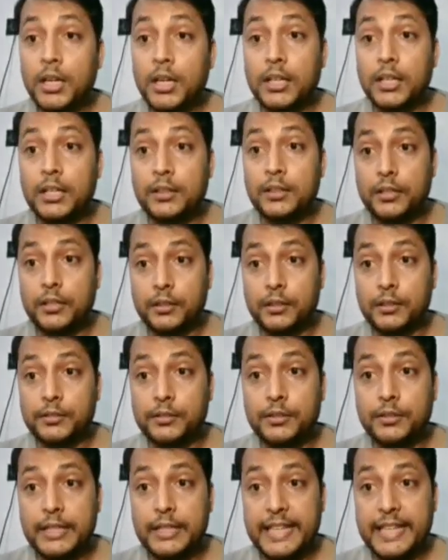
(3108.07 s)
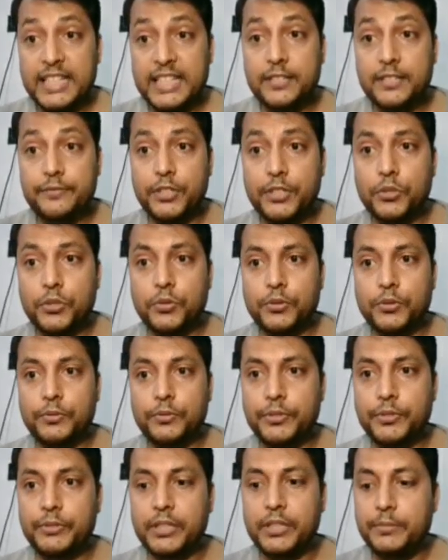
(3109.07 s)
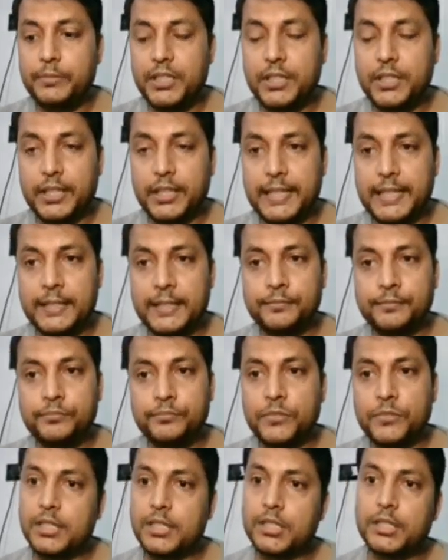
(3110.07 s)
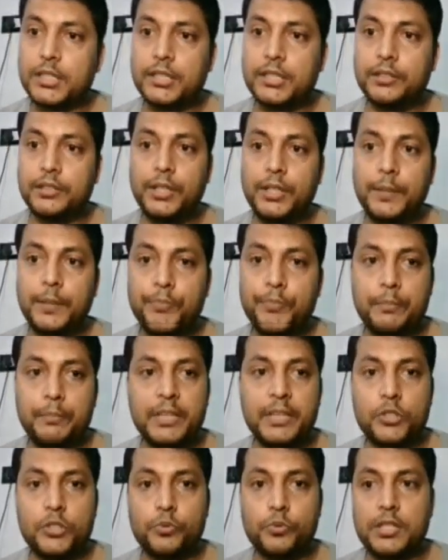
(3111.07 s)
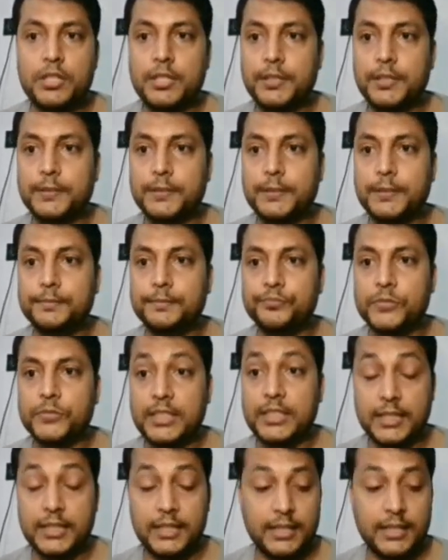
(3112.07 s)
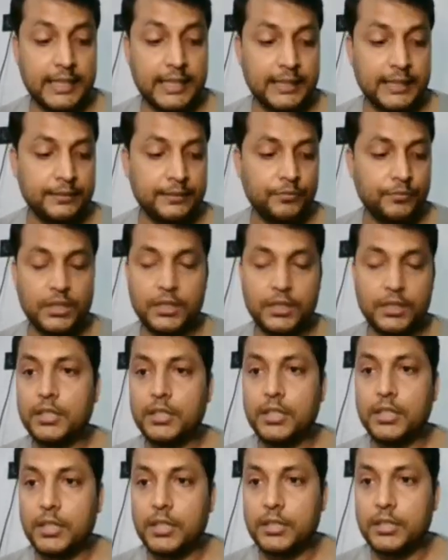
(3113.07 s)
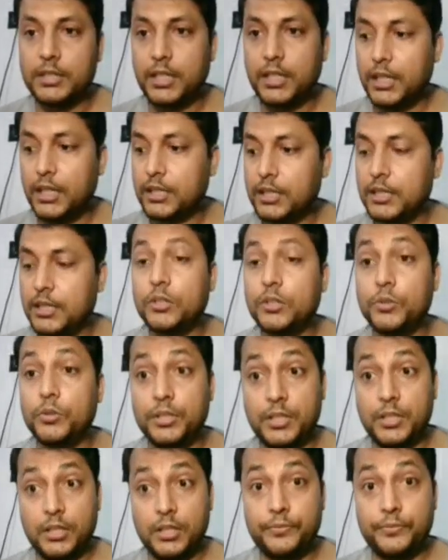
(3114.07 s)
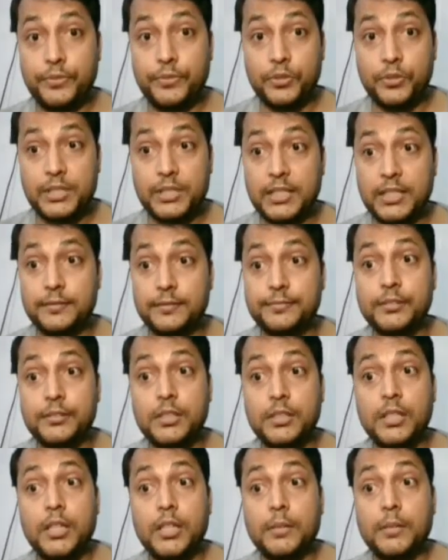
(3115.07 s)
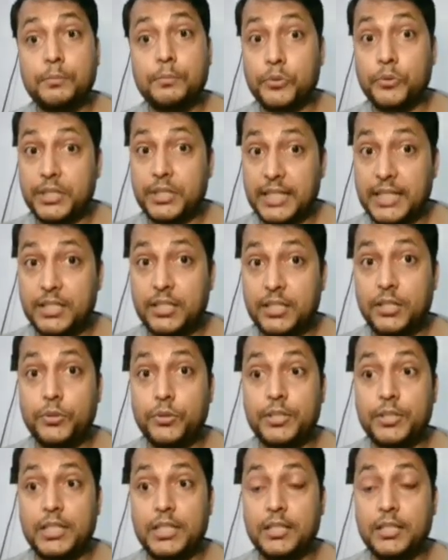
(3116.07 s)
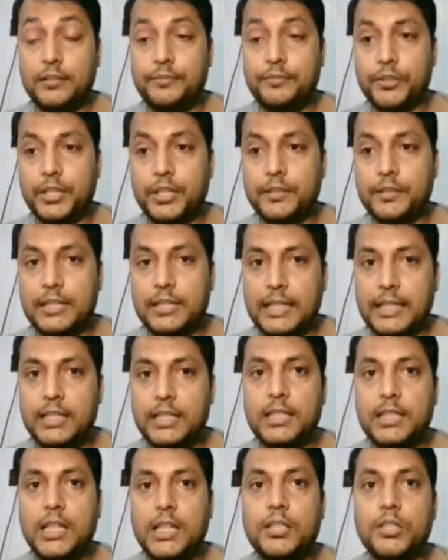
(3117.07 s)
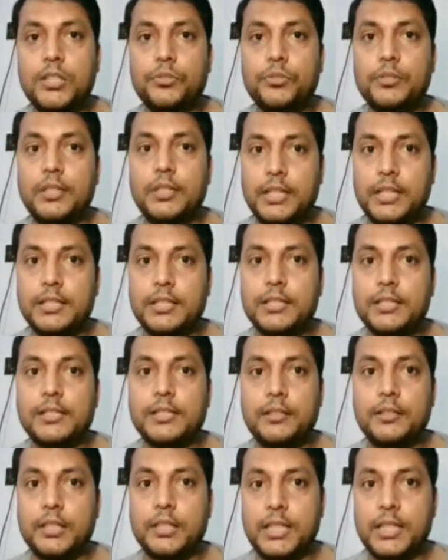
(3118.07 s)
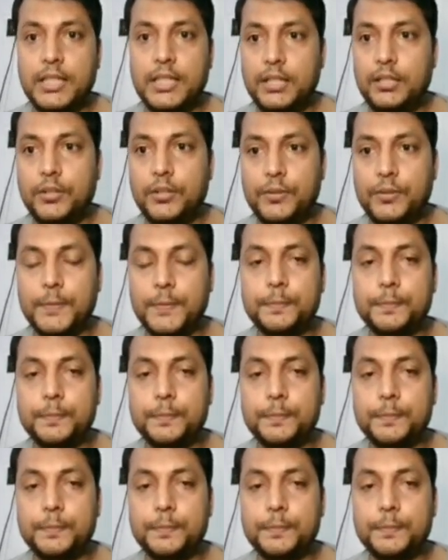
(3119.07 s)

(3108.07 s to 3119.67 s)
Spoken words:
in the next video we will meet again discussing the menstrual cycle. Till then, take good care of yourself, protect yourself. Okay, sanitization is the key here.